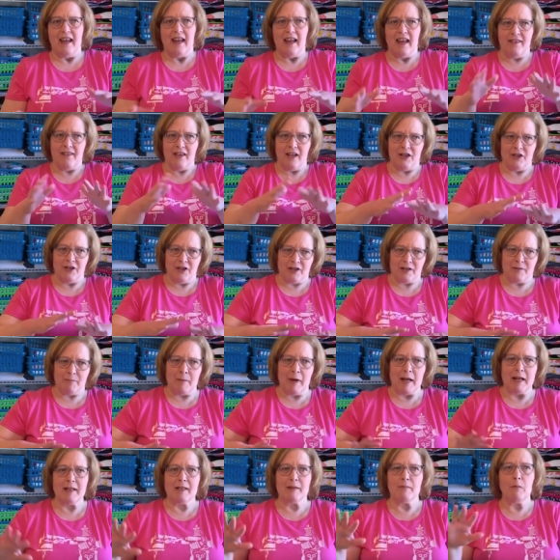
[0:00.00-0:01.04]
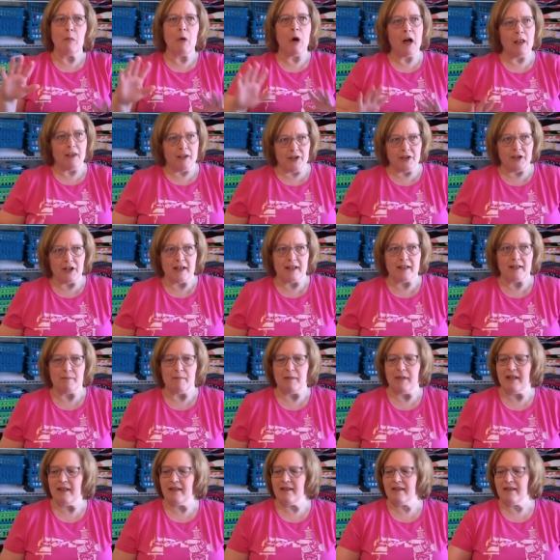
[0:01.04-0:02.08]
and then just make small
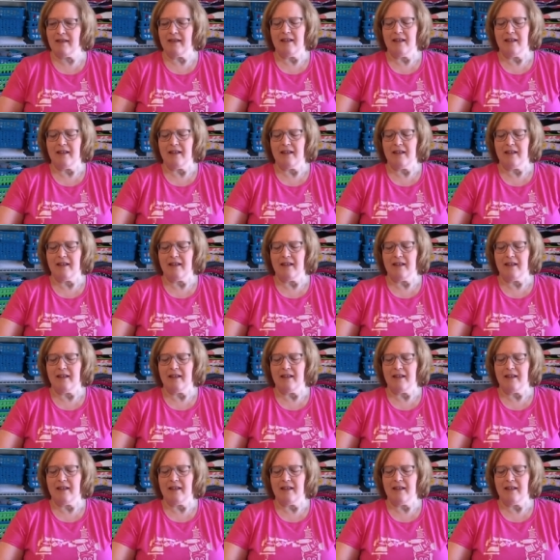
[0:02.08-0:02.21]
adjustments.